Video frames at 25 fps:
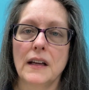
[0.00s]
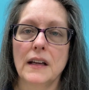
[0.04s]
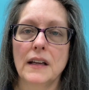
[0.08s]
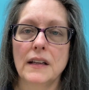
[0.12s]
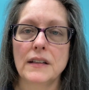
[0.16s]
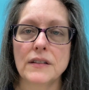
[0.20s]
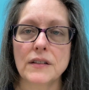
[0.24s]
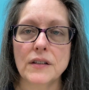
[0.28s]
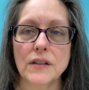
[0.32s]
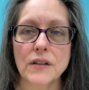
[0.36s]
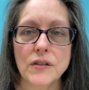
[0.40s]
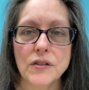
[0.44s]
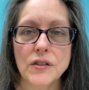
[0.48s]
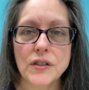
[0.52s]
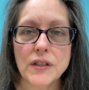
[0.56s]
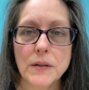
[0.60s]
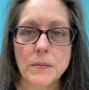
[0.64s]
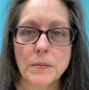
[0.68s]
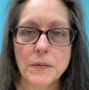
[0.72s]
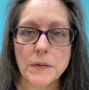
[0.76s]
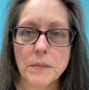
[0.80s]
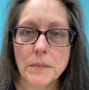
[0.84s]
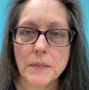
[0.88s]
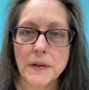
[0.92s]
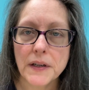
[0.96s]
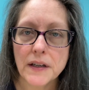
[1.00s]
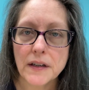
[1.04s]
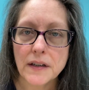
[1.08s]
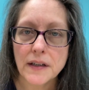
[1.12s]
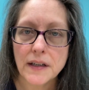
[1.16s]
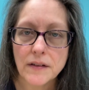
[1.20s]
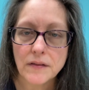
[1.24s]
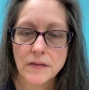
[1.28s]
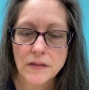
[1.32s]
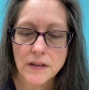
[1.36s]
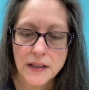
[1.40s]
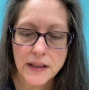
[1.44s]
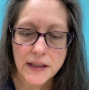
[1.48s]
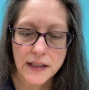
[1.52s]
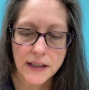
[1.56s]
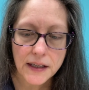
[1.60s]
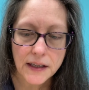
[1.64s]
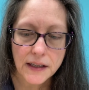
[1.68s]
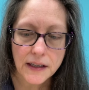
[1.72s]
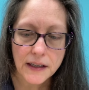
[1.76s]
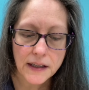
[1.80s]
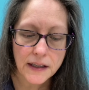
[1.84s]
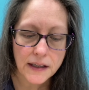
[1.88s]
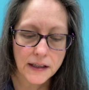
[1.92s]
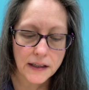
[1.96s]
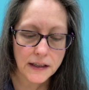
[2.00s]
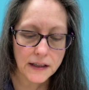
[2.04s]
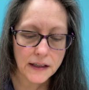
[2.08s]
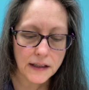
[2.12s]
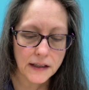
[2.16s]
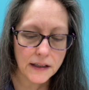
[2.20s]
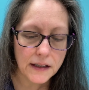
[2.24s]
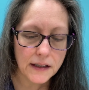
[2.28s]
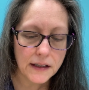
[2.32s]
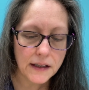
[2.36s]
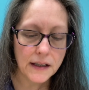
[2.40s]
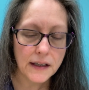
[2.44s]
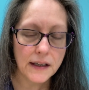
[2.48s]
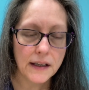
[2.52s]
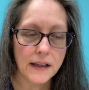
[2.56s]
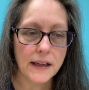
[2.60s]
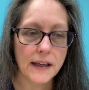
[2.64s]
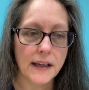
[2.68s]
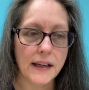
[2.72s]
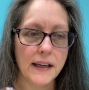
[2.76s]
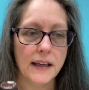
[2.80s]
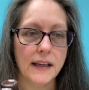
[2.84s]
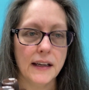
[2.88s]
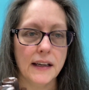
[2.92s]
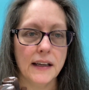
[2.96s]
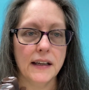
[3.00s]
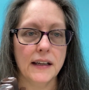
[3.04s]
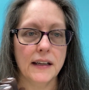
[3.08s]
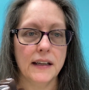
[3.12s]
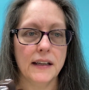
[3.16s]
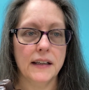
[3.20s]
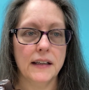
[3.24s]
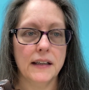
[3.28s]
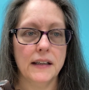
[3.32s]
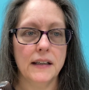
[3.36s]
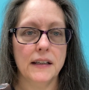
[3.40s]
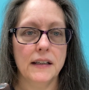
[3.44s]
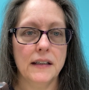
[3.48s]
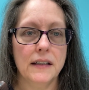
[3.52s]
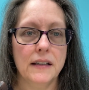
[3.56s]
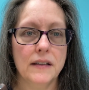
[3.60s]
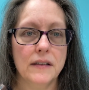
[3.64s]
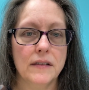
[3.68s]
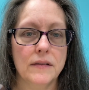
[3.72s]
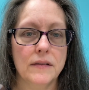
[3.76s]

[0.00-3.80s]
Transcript: So she prepared everything, and